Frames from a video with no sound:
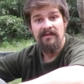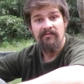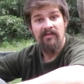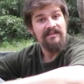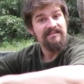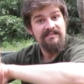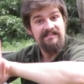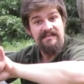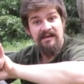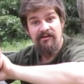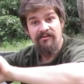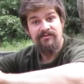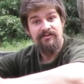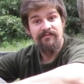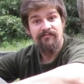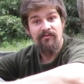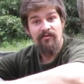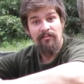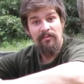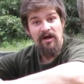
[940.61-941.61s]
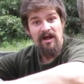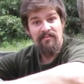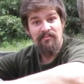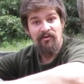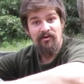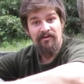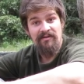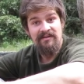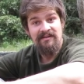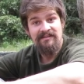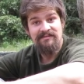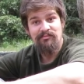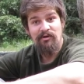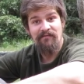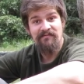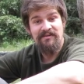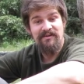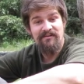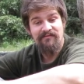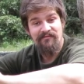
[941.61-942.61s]
that's the territory for a bipod. It's
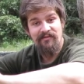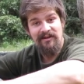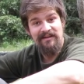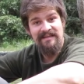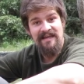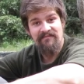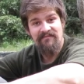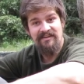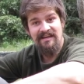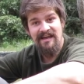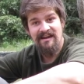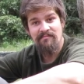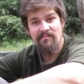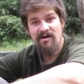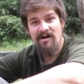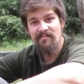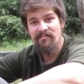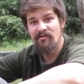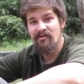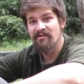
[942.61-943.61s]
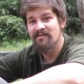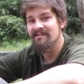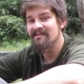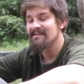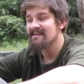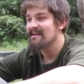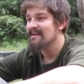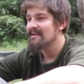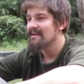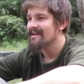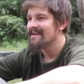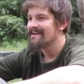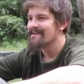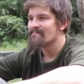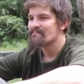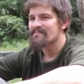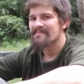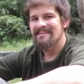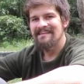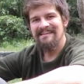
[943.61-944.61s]
probably going to finally advocate a bipod.
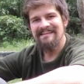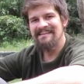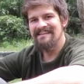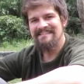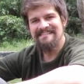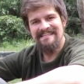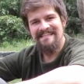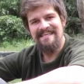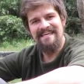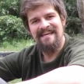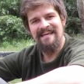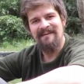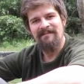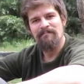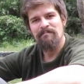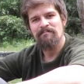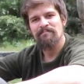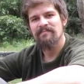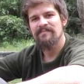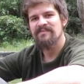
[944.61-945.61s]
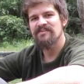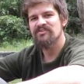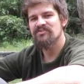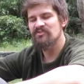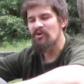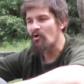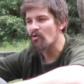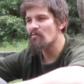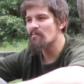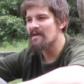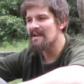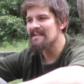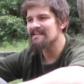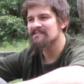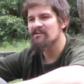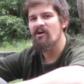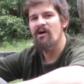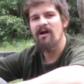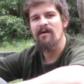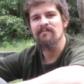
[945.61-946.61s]
Here's the thing. So
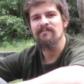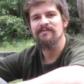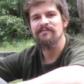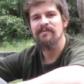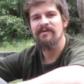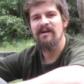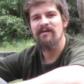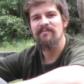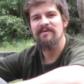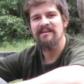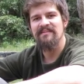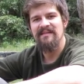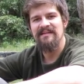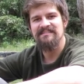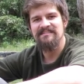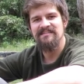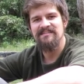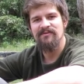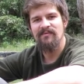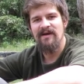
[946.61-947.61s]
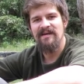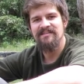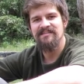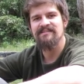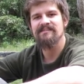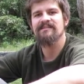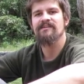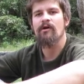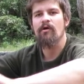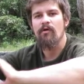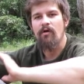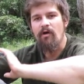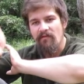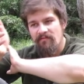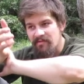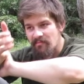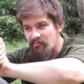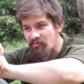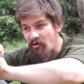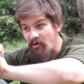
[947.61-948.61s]
many times when I've been in that situation to go
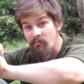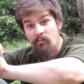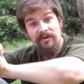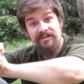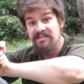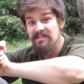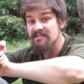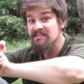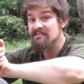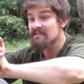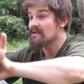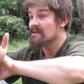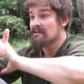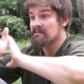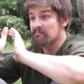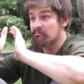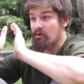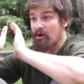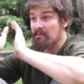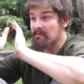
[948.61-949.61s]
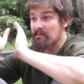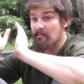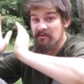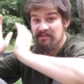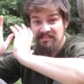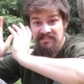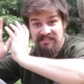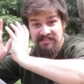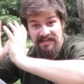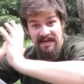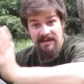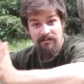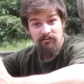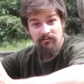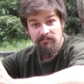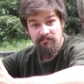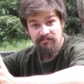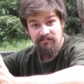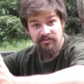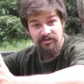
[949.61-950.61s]
off the prone, which is probably the most
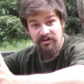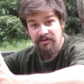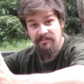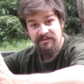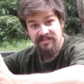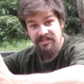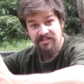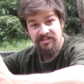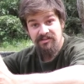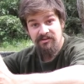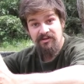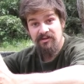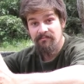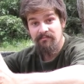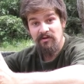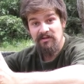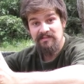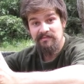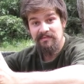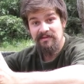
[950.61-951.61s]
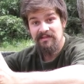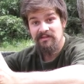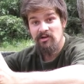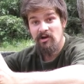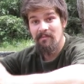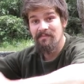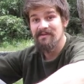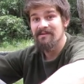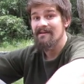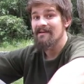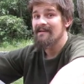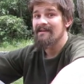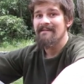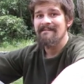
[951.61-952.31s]
stable shooting position you can possibly adopt,